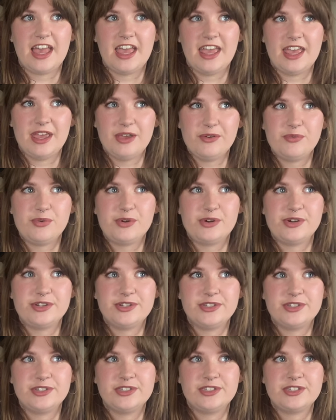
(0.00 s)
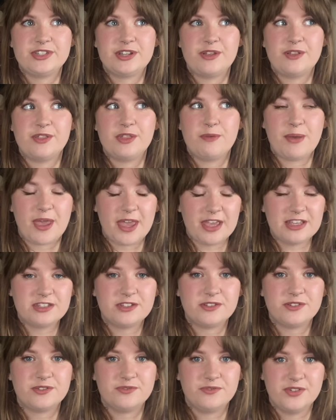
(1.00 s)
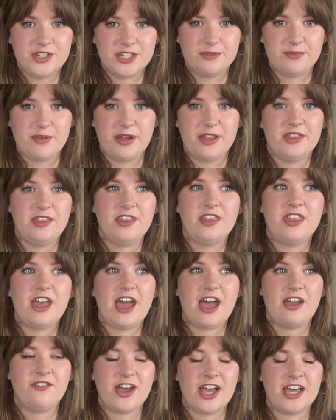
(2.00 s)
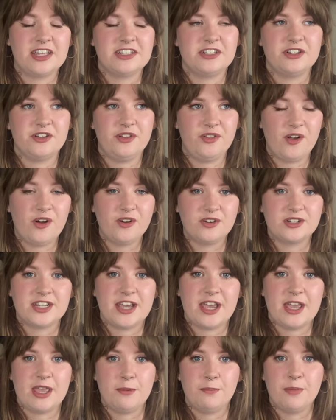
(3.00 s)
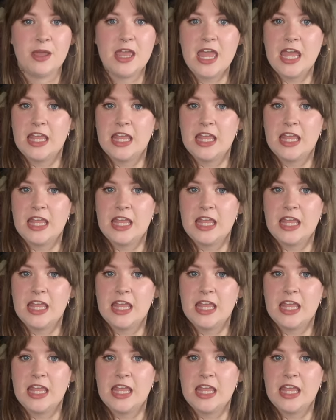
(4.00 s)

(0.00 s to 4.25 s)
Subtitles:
it was the best reading month I've had in a long time.